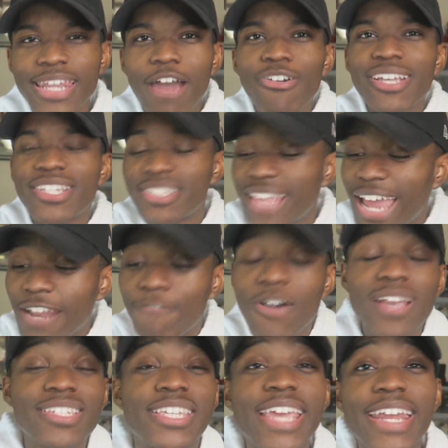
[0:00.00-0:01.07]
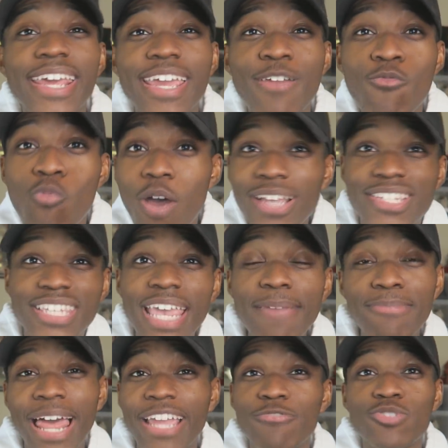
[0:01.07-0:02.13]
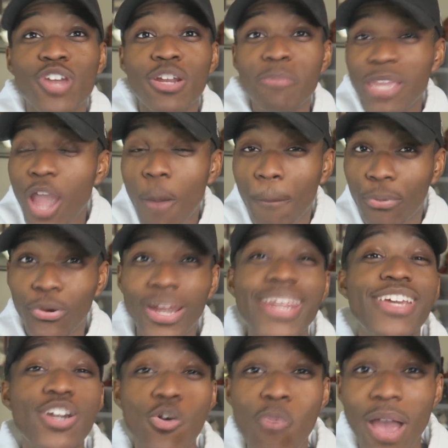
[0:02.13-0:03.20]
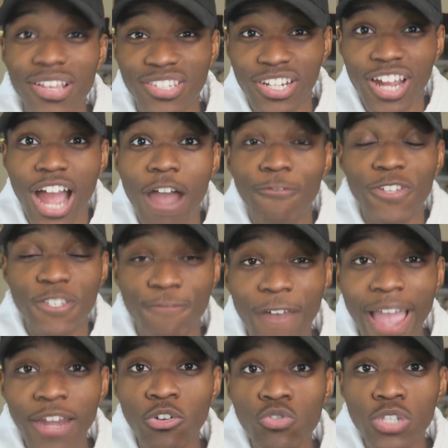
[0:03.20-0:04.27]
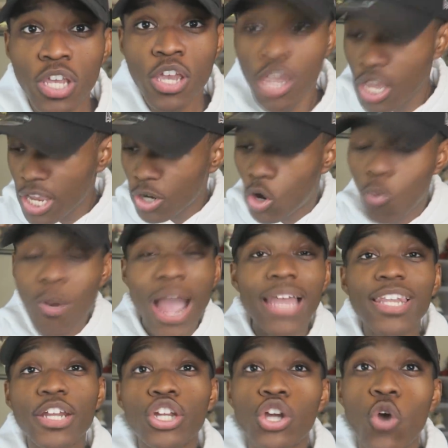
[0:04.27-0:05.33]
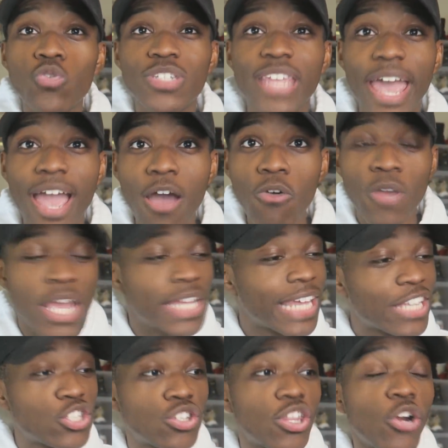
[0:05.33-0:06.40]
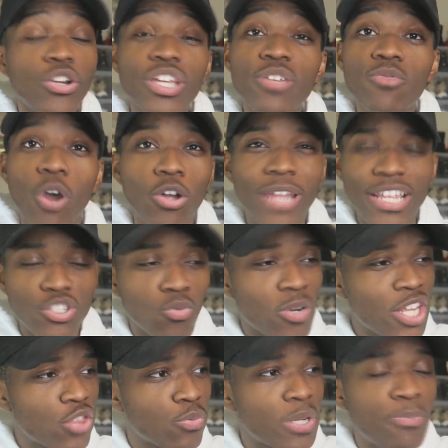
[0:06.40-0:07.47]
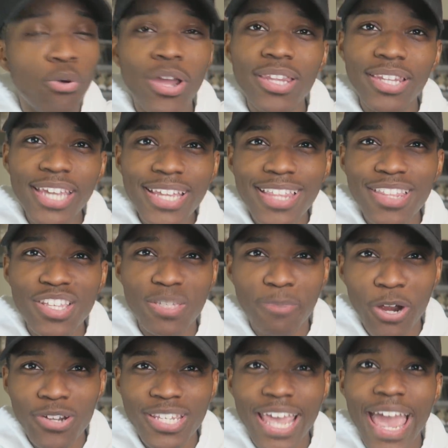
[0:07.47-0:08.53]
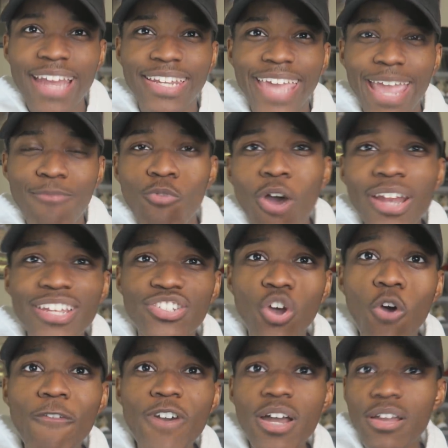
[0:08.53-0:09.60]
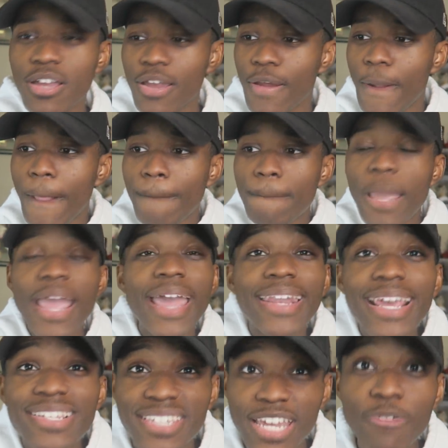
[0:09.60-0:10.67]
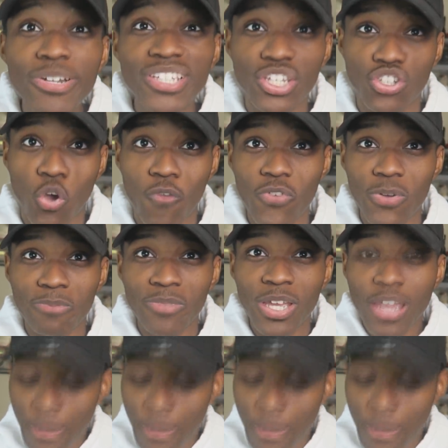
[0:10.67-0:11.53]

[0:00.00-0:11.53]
Now, instead of us getting what seemed like it was going to be a pretty good Western Conference Finals, Kawhi Leonard goes down. That's 30 or oh, that 23 point lead that the Spurs had game one is over, and that series is over